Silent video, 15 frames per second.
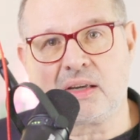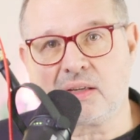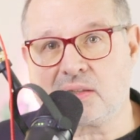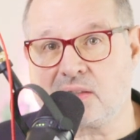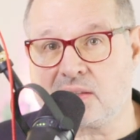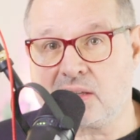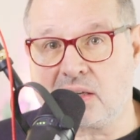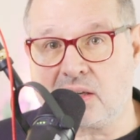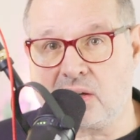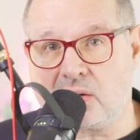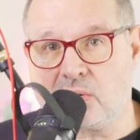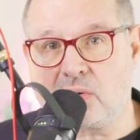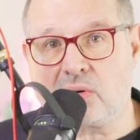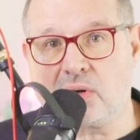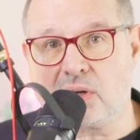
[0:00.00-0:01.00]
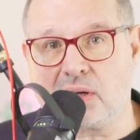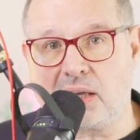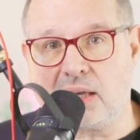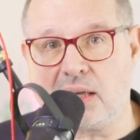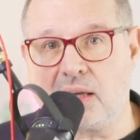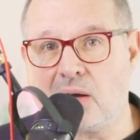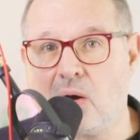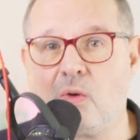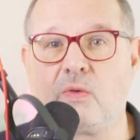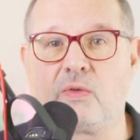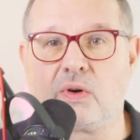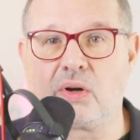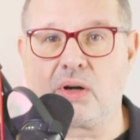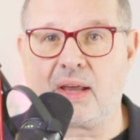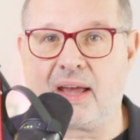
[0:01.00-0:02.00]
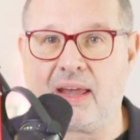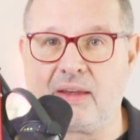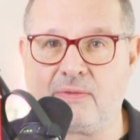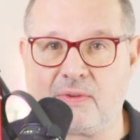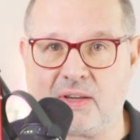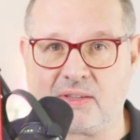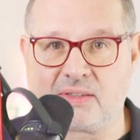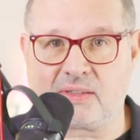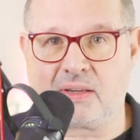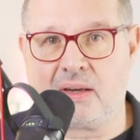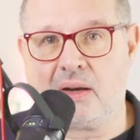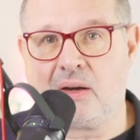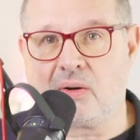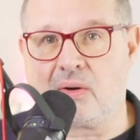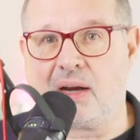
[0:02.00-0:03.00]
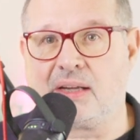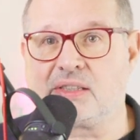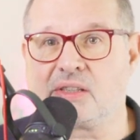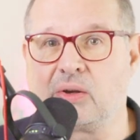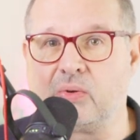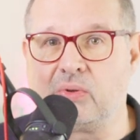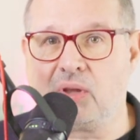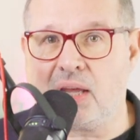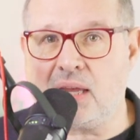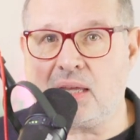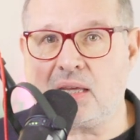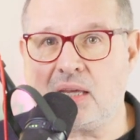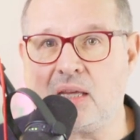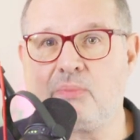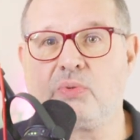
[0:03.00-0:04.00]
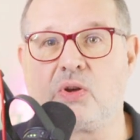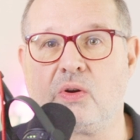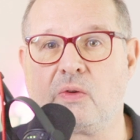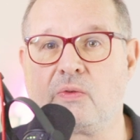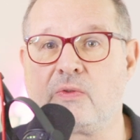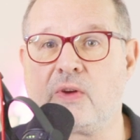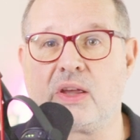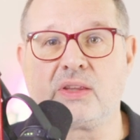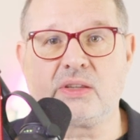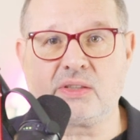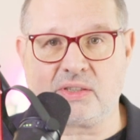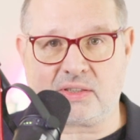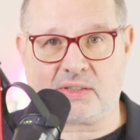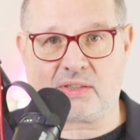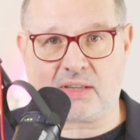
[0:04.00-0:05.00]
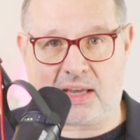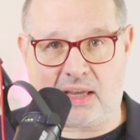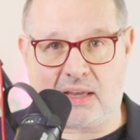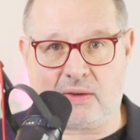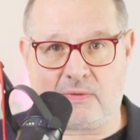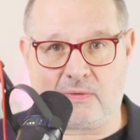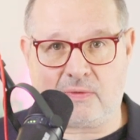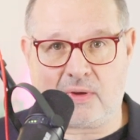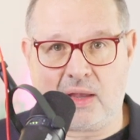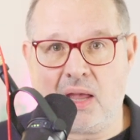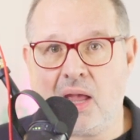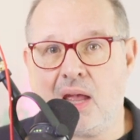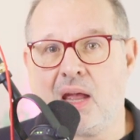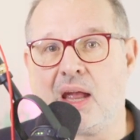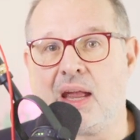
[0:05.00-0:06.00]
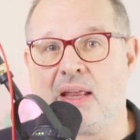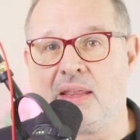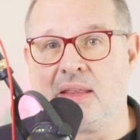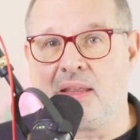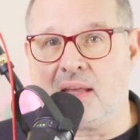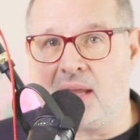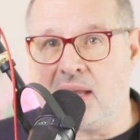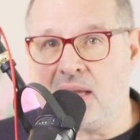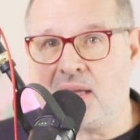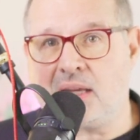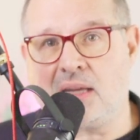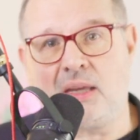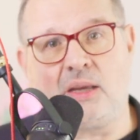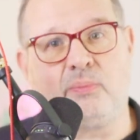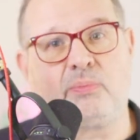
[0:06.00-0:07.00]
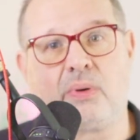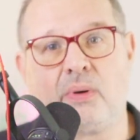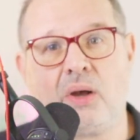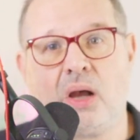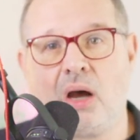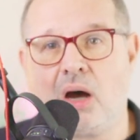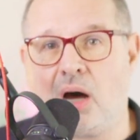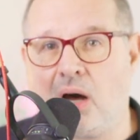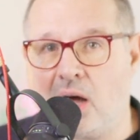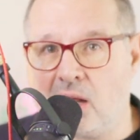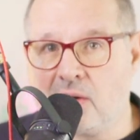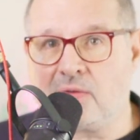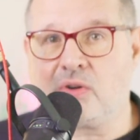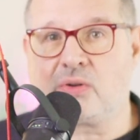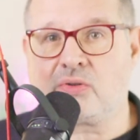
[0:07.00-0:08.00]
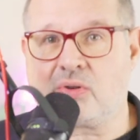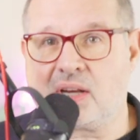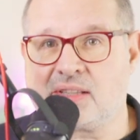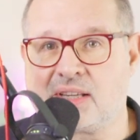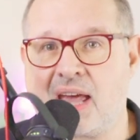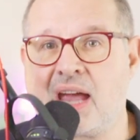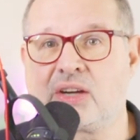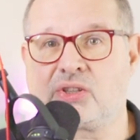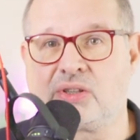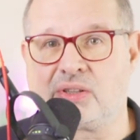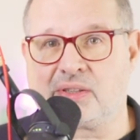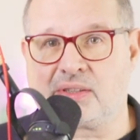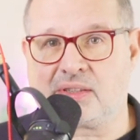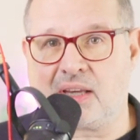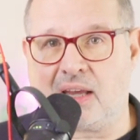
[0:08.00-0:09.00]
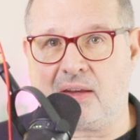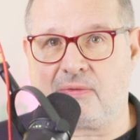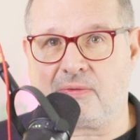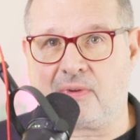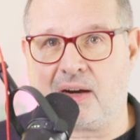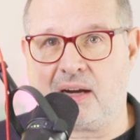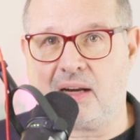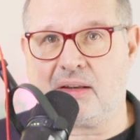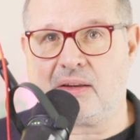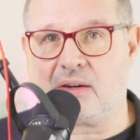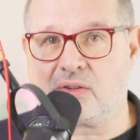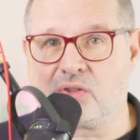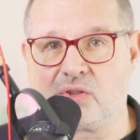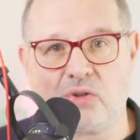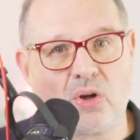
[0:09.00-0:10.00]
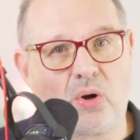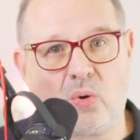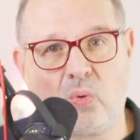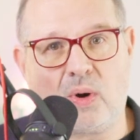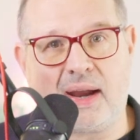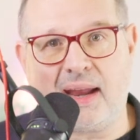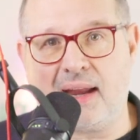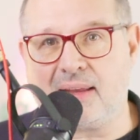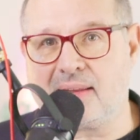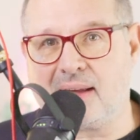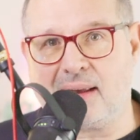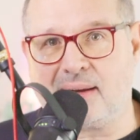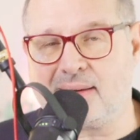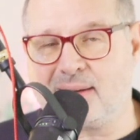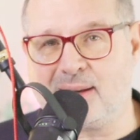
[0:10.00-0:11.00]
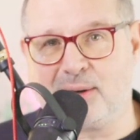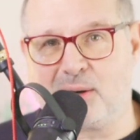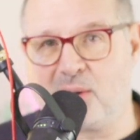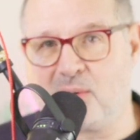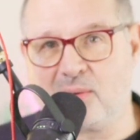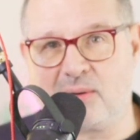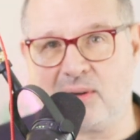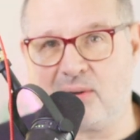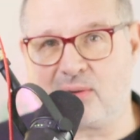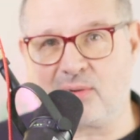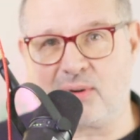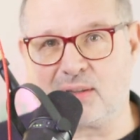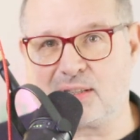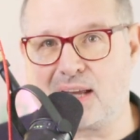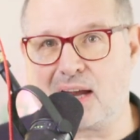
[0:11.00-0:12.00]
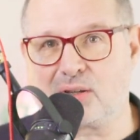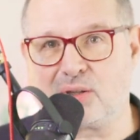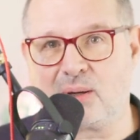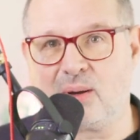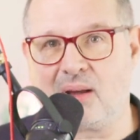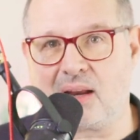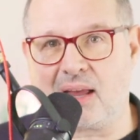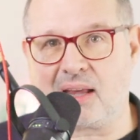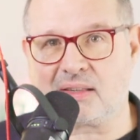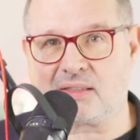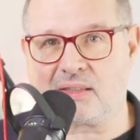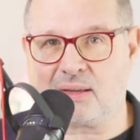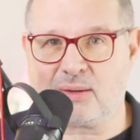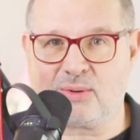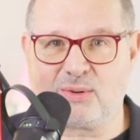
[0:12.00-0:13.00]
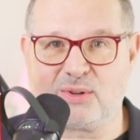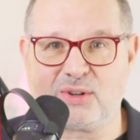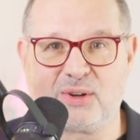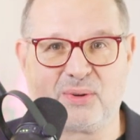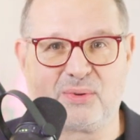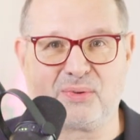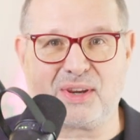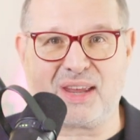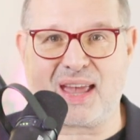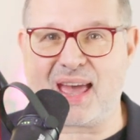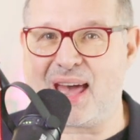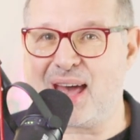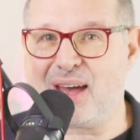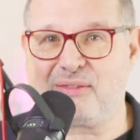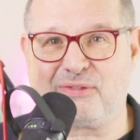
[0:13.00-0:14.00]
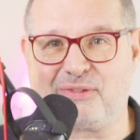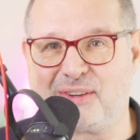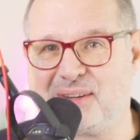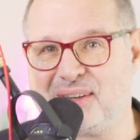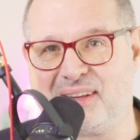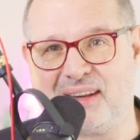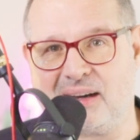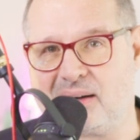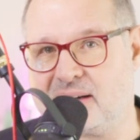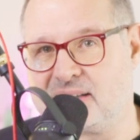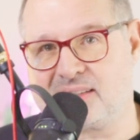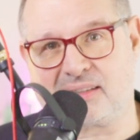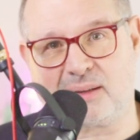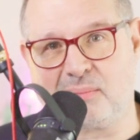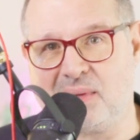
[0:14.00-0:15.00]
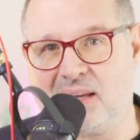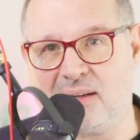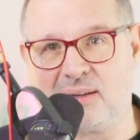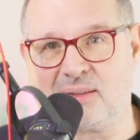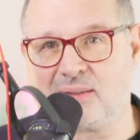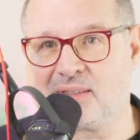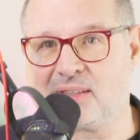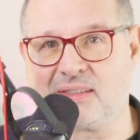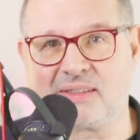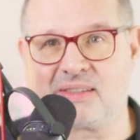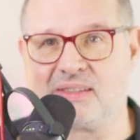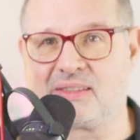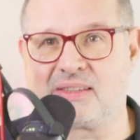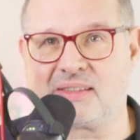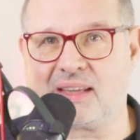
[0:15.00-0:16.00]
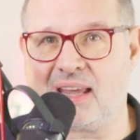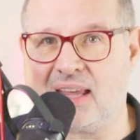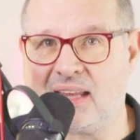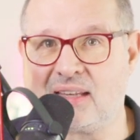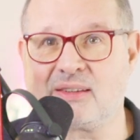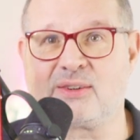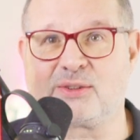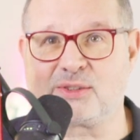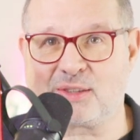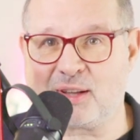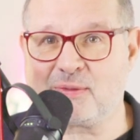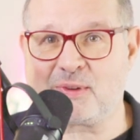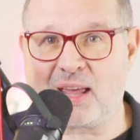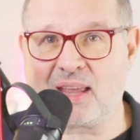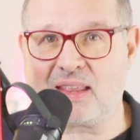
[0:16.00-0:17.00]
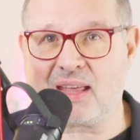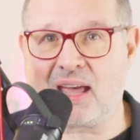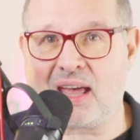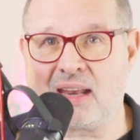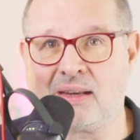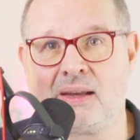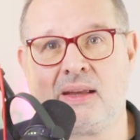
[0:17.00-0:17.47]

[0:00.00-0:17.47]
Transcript: security over aliveness, right? So they keep your funds safe and they keep all of your transactions safe, right? There is no way that, you know, your transaction got executed only half and there is some inconsistent state or stuff like that.